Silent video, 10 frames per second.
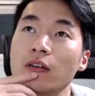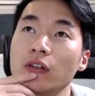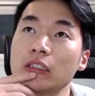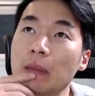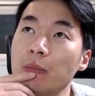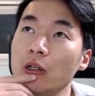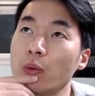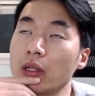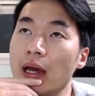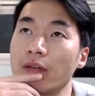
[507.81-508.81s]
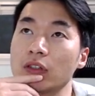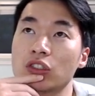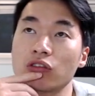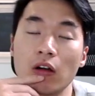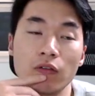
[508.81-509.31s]
for example, where they have a
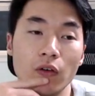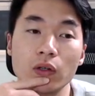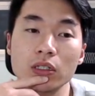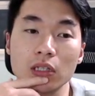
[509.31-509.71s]
strong focus